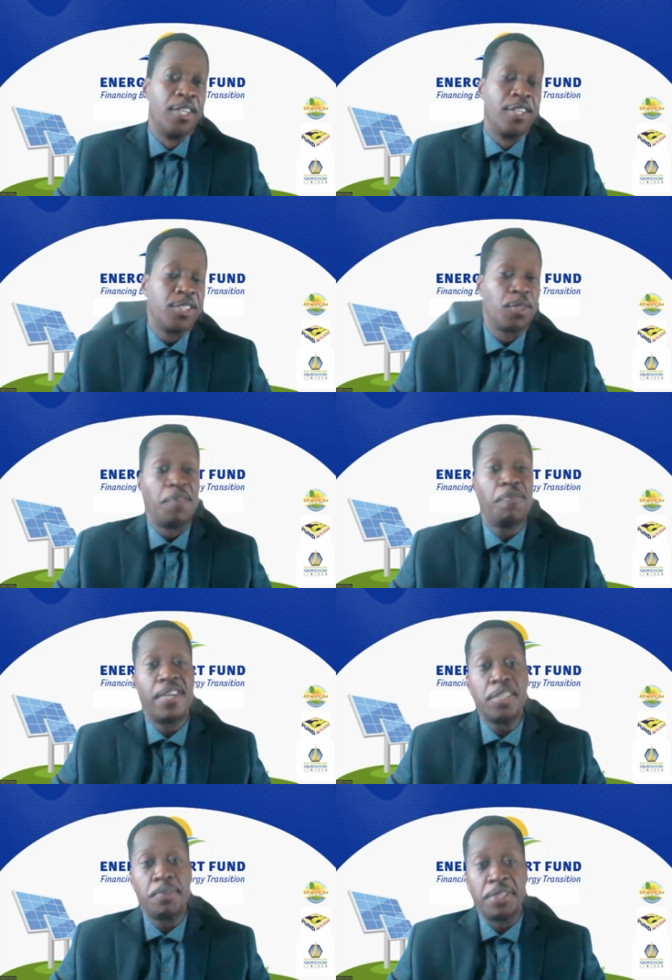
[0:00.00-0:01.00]
So the
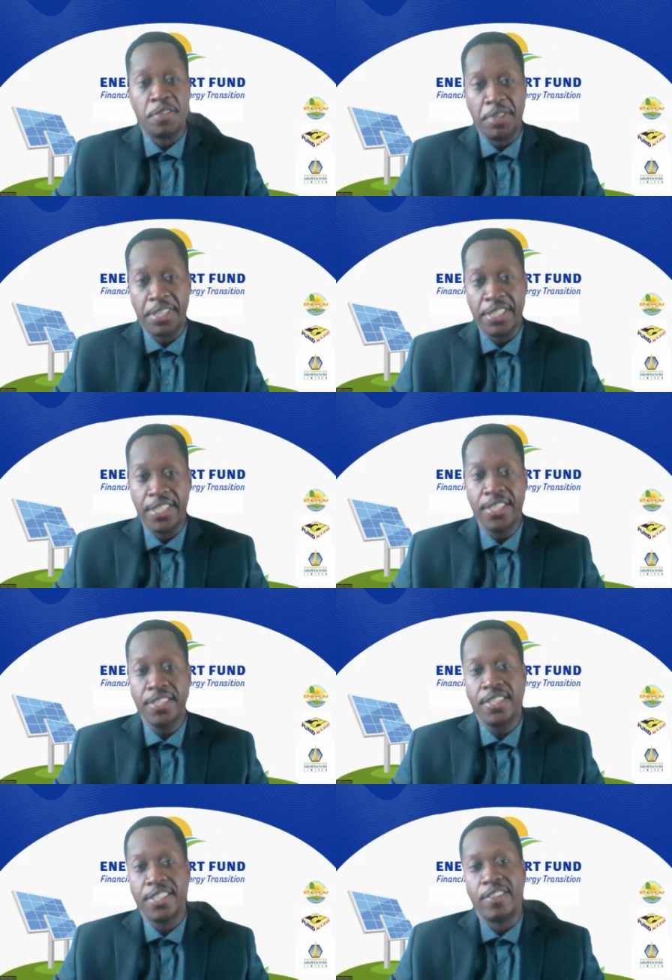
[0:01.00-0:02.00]
fund specifically
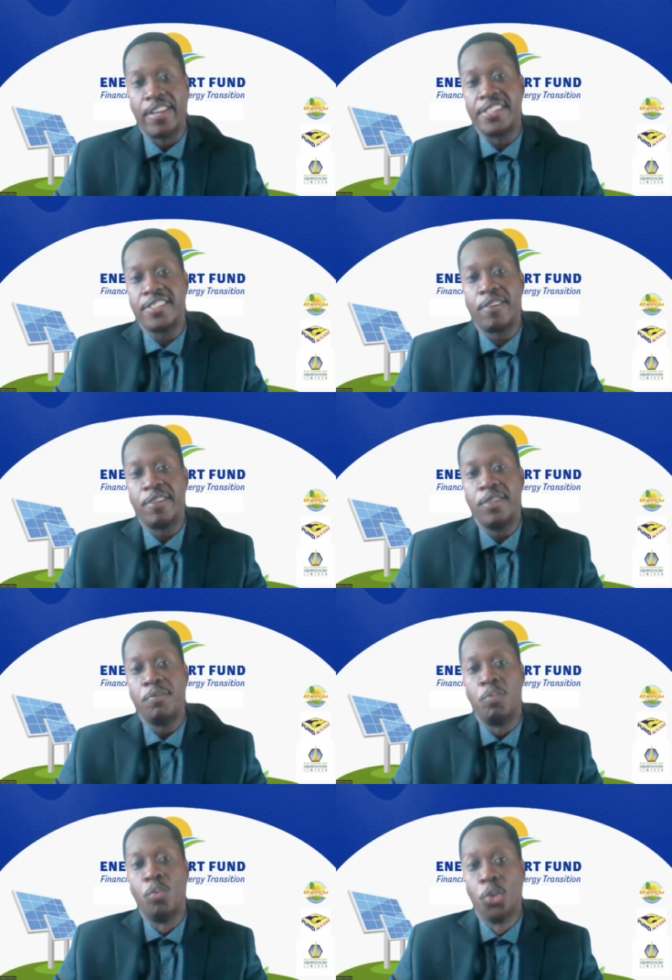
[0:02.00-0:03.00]
is not necessarily
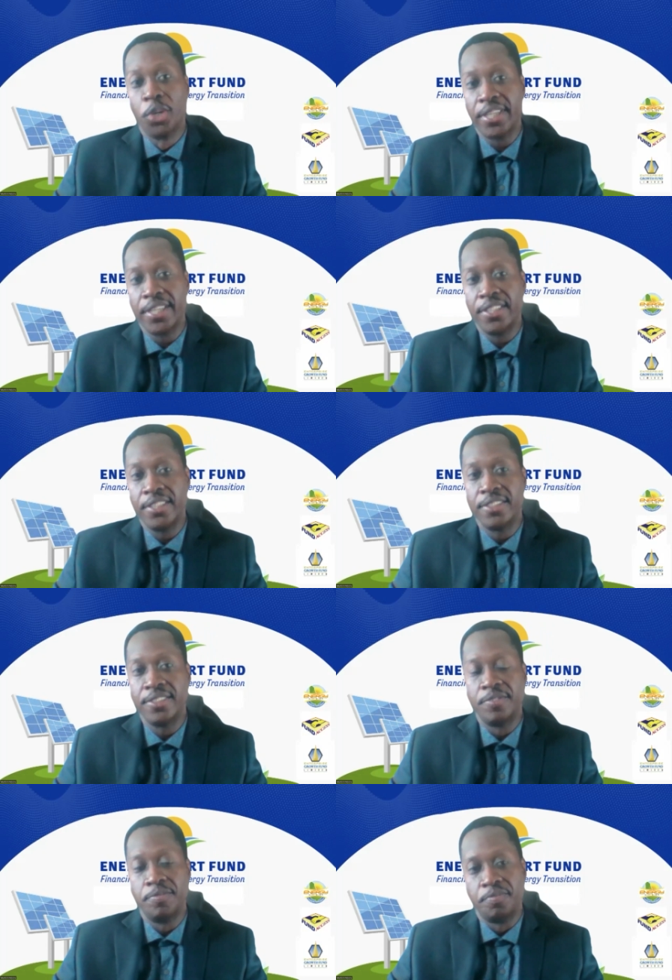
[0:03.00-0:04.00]
working
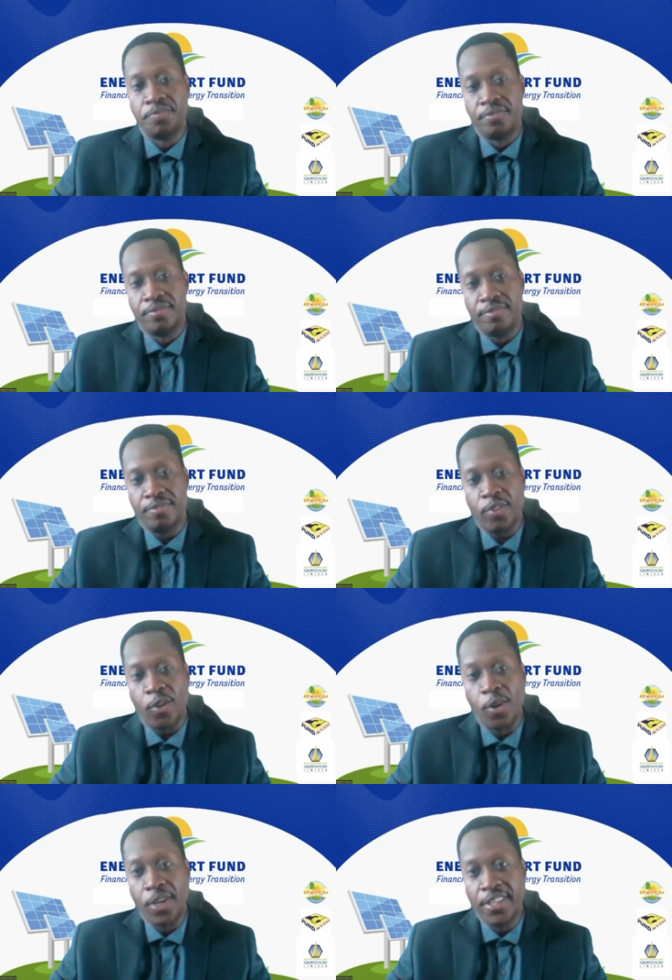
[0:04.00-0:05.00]

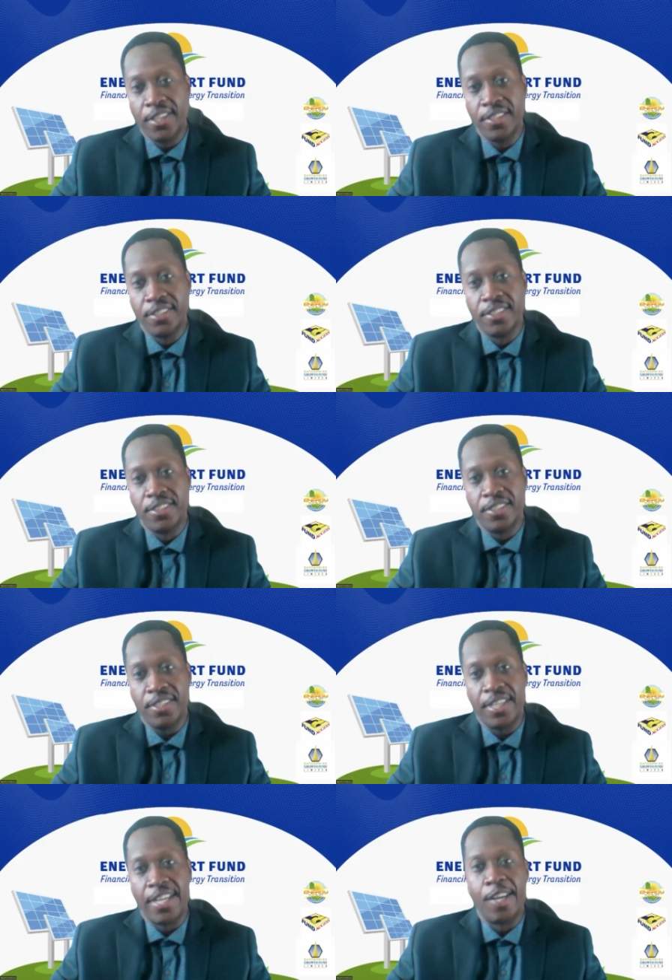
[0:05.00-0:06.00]
on
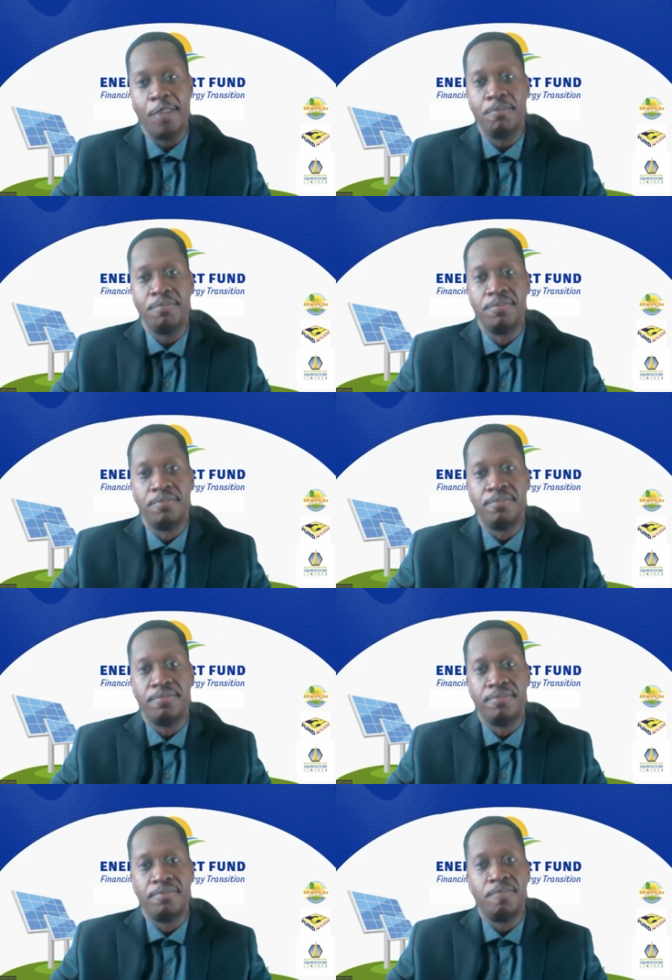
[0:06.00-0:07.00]
um,
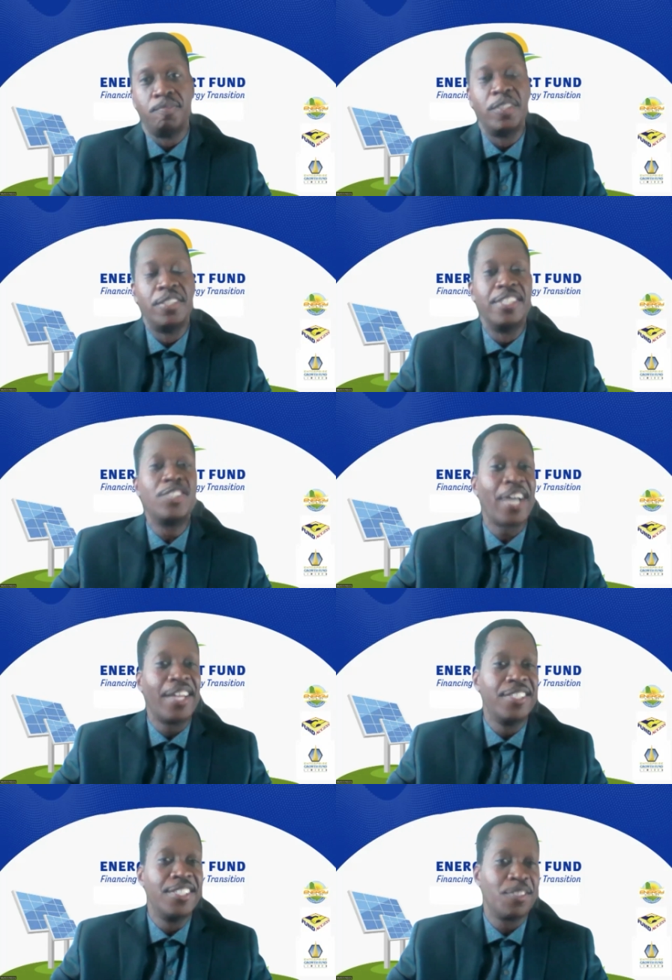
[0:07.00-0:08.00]
the
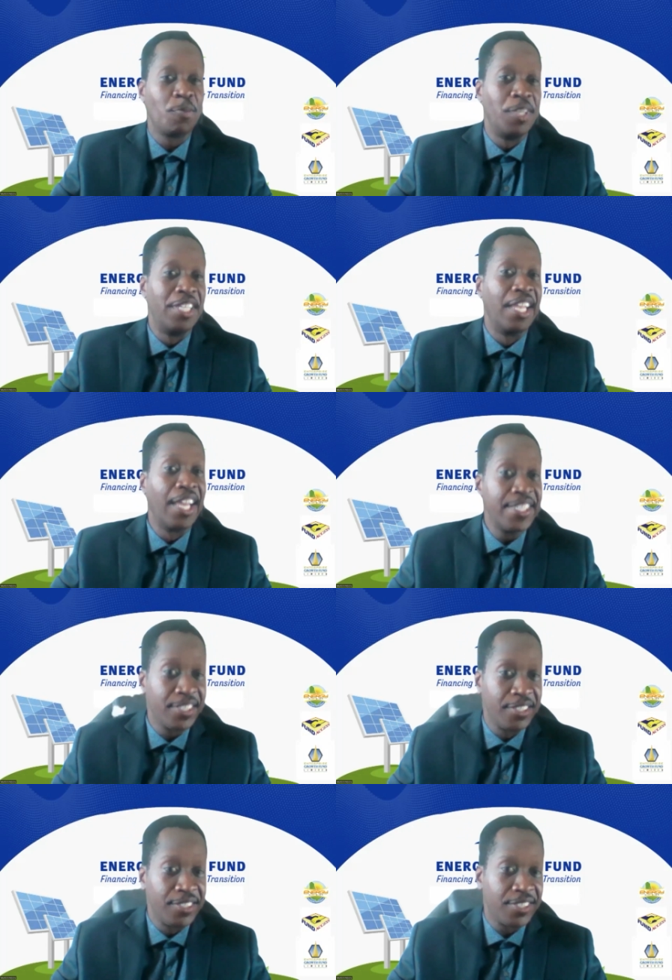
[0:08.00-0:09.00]
challenges with the
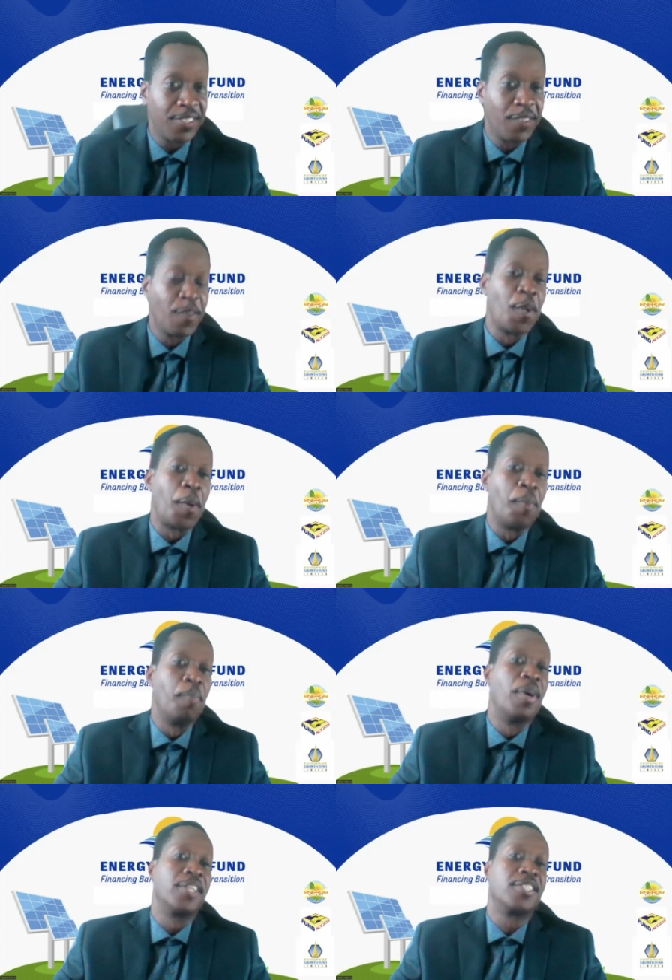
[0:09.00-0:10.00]
license,
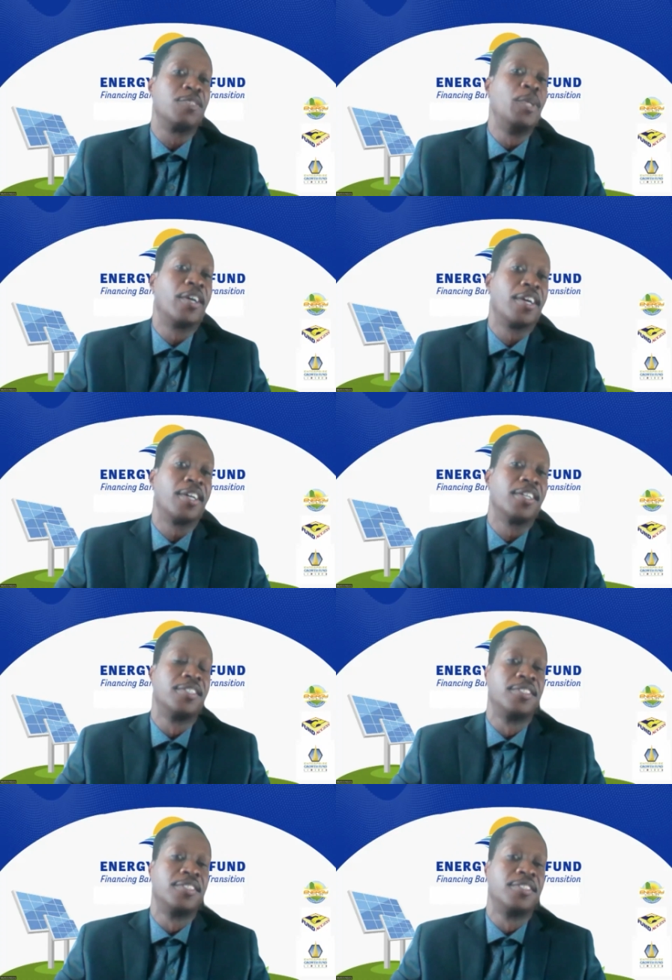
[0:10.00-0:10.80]
but we are